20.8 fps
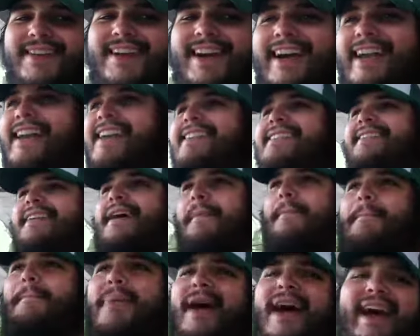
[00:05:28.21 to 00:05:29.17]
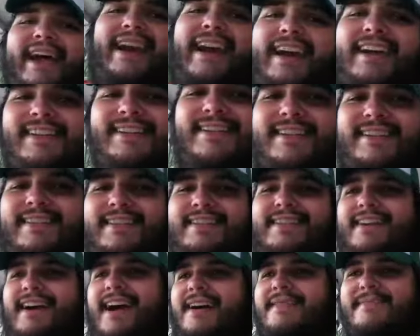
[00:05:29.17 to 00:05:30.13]
And he's a badass.
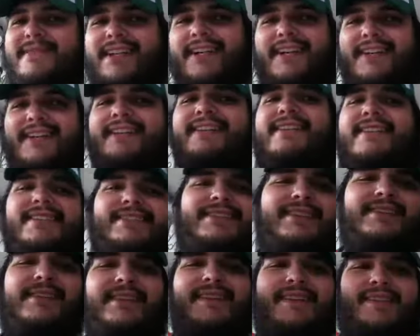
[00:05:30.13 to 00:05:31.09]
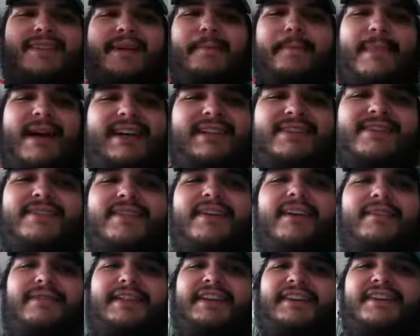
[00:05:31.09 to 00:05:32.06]
I'm talking, this dude is the
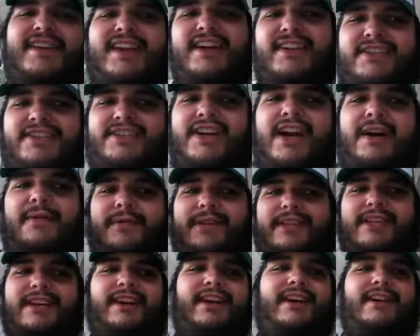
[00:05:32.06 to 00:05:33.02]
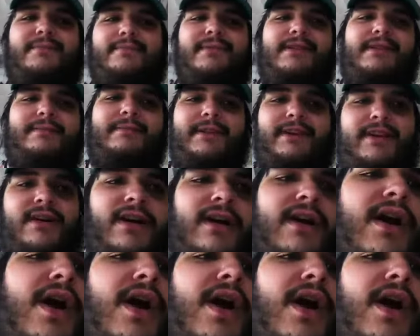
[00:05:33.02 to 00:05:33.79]
master of the nut shot with a 9mm.